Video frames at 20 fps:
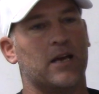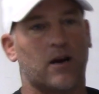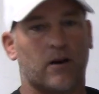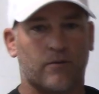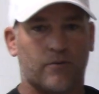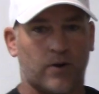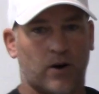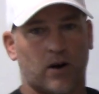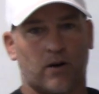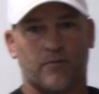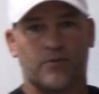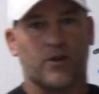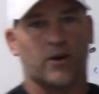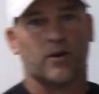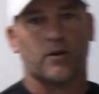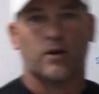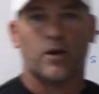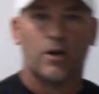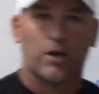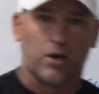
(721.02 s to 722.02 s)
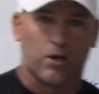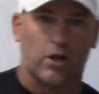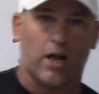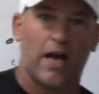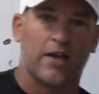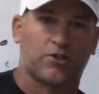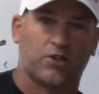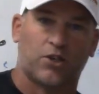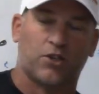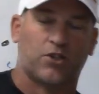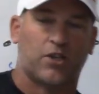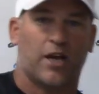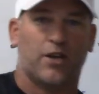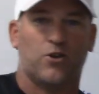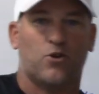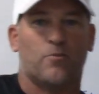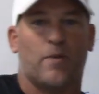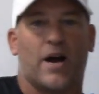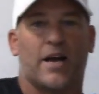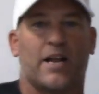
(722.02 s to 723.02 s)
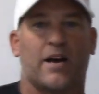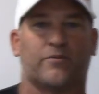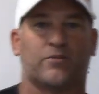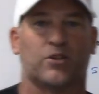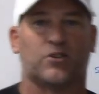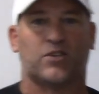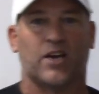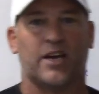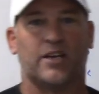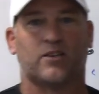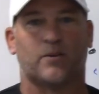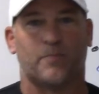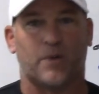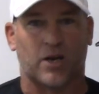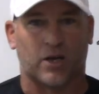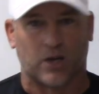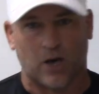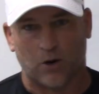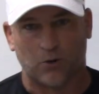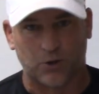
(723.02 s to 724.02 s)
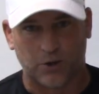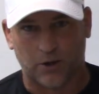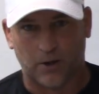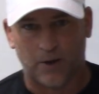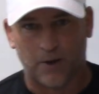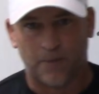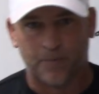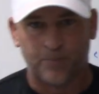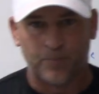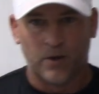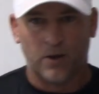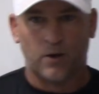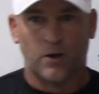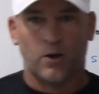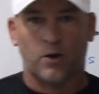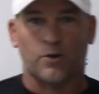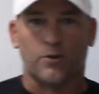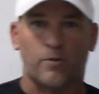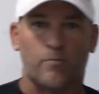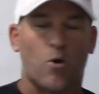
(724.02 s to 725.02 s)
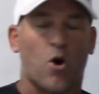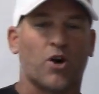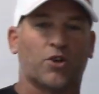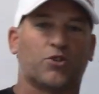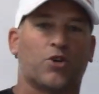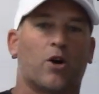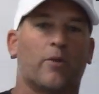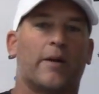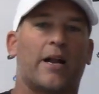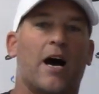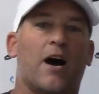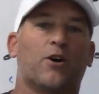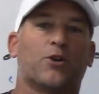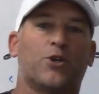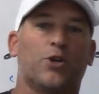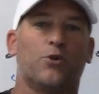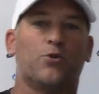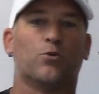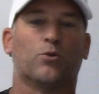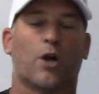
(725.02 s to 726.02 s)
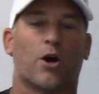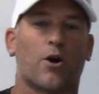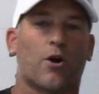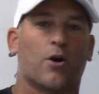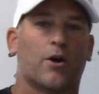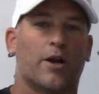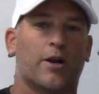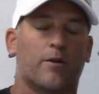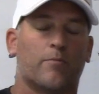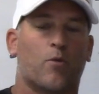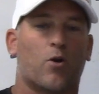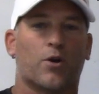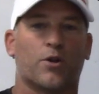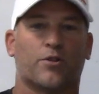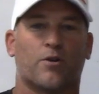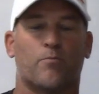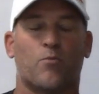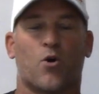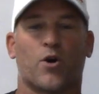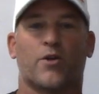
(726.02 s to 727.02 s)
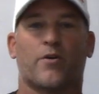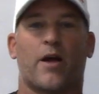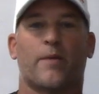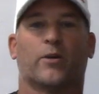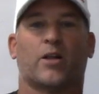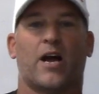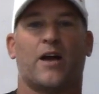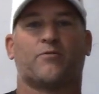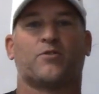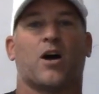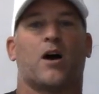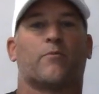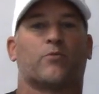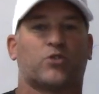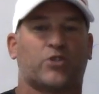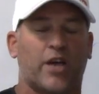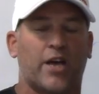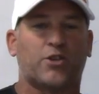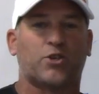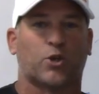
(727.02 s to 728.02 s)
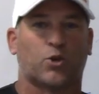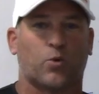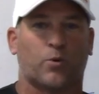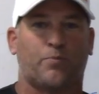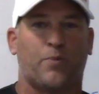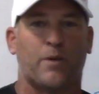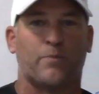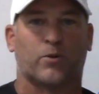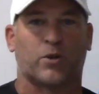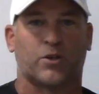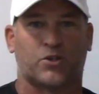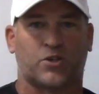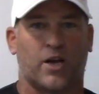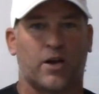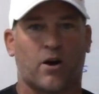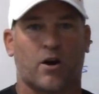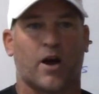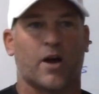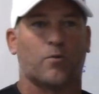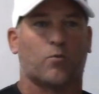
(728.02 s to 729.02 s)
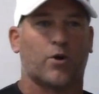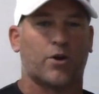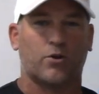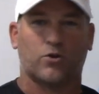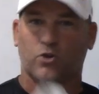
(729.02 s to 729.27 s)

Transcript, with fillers: of, of the classes that you might have to take to be a coach the more terminology you learn and the more, the more you're able to have conversations with people and say, all right, what are you